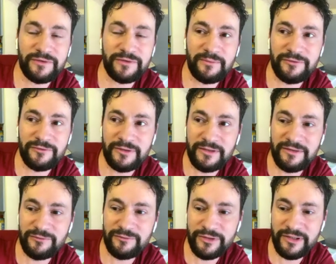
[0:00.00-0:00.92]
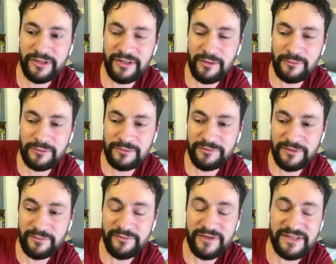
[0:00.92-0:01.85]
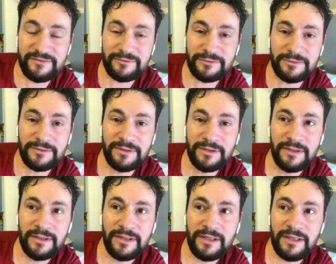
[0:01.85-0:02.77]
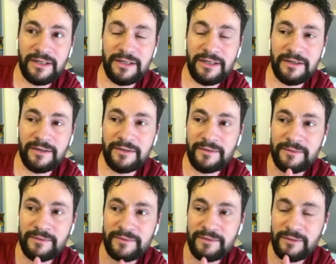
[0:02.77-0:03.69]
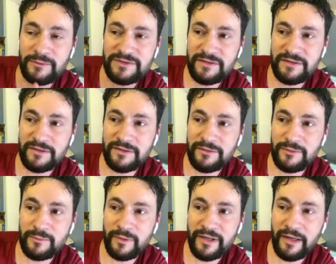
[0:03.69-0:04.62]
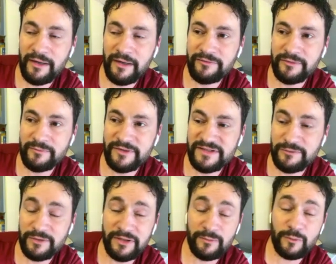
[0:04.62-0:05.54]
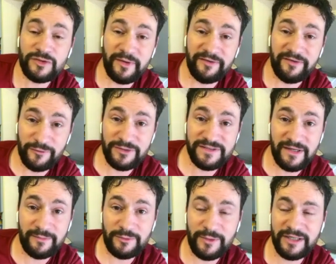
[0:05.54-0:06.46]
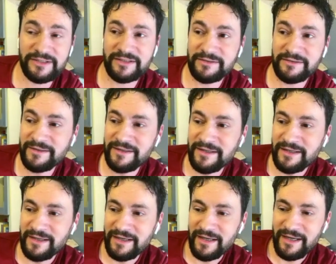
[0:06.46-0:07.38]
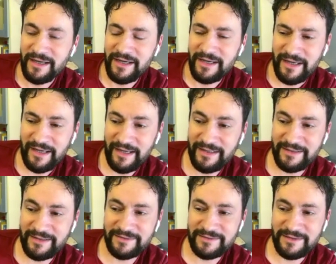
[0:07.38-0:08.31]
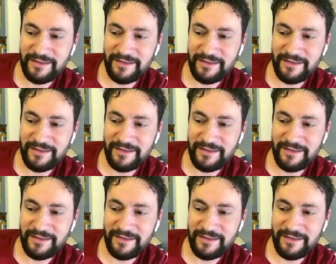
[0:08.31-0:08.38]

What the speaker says: film for a 48-hour film festival. That was the Weihai Film Festival, and it was my first time directing. And